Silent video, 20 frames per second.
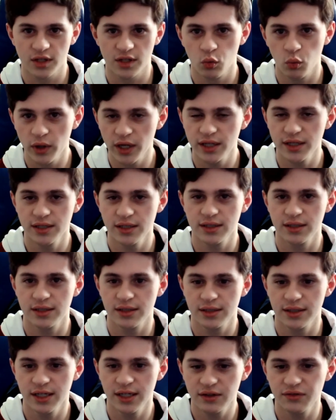When
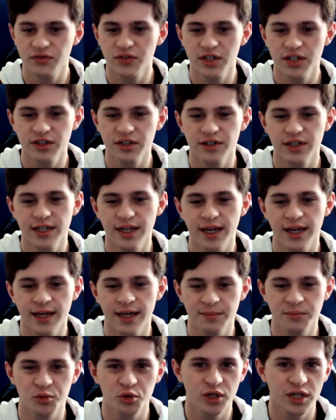Nick Fury
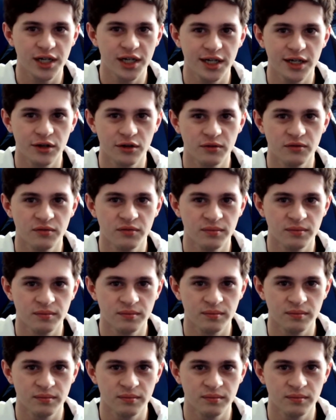and Maria Hill